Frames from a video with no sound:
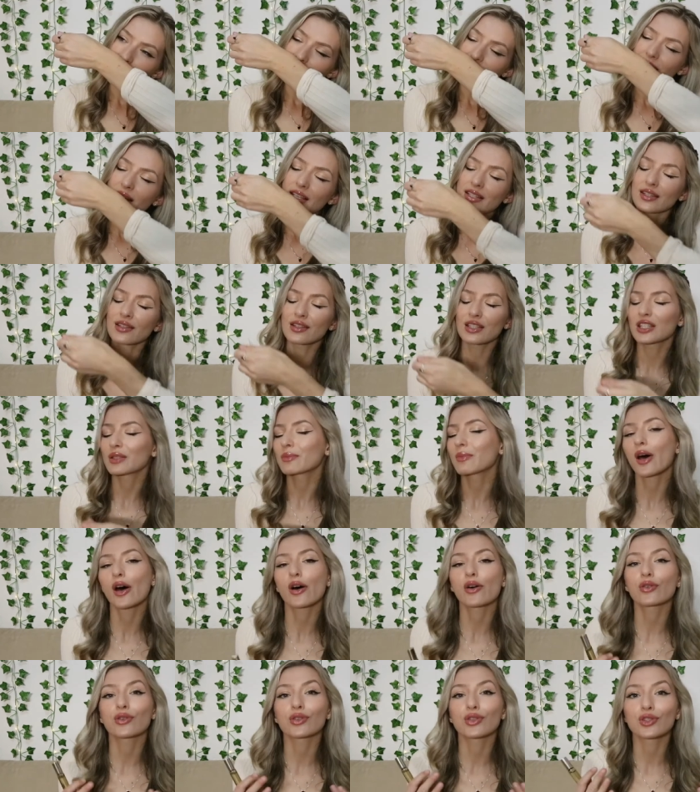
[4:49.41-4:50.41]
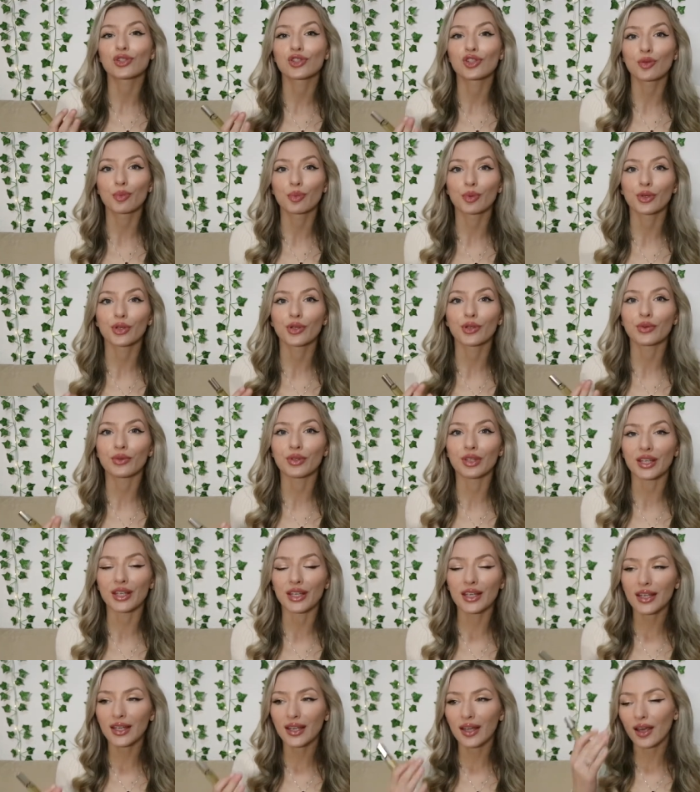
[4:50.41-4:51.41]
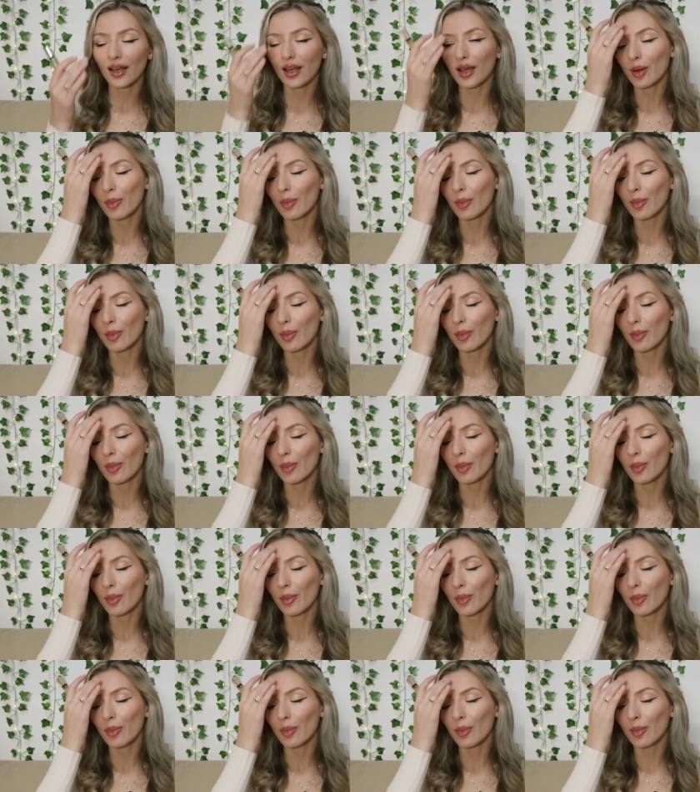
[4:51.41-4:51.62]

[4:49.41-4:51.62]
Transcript: It doesn't smell super unique,